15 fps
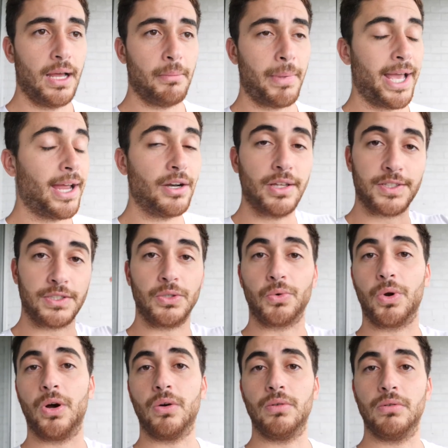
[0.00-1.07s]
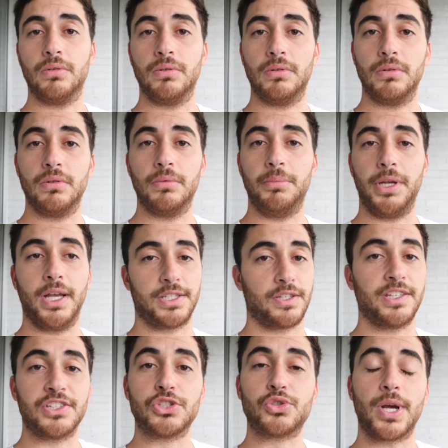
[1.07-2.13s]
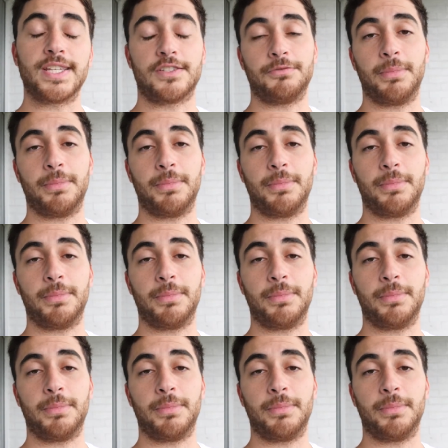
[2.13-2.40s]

my hair doesn't grow because of the stress